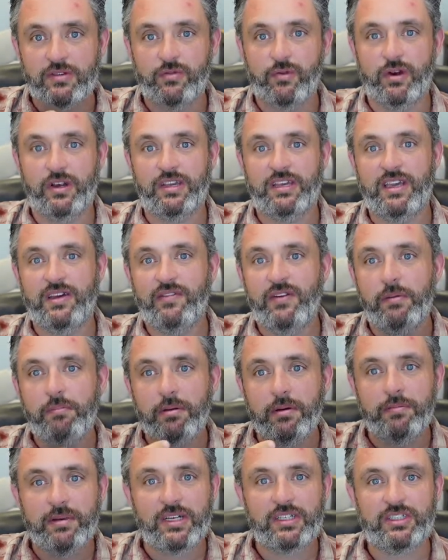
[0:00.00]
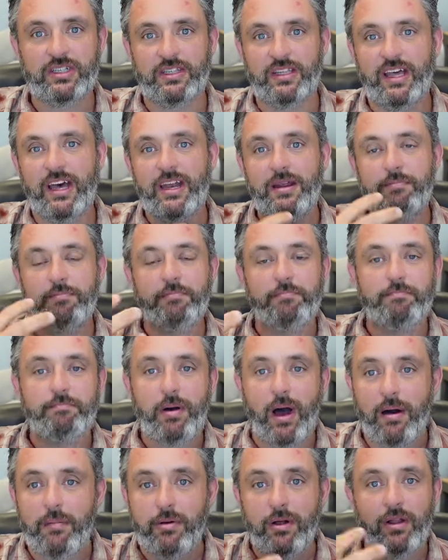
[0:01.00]
for it. Give it permission. Let it
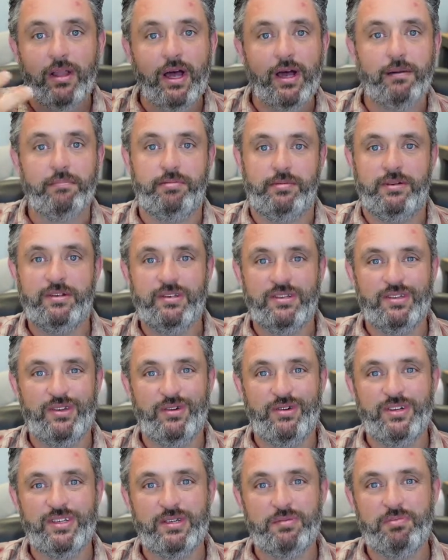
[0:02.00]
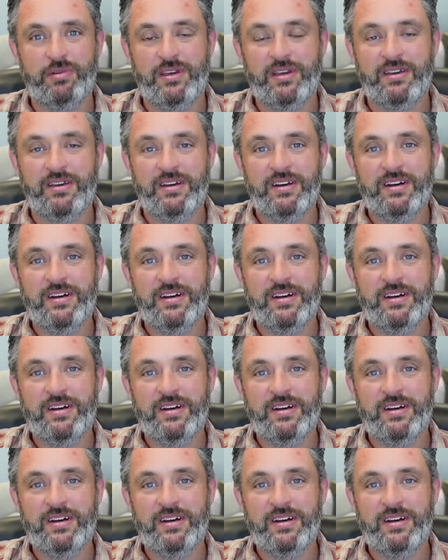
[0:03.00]
bubble up, so to speak.